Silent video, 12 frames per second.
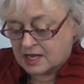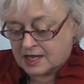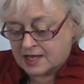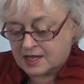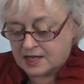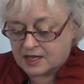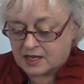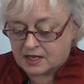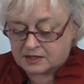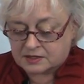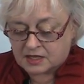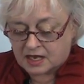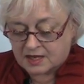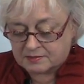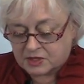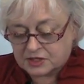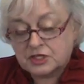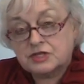and I'm
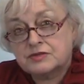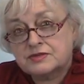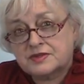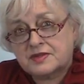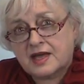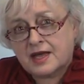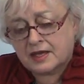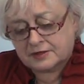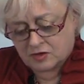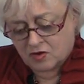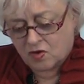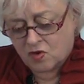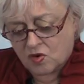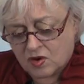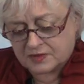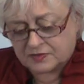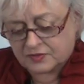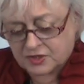going to use that on the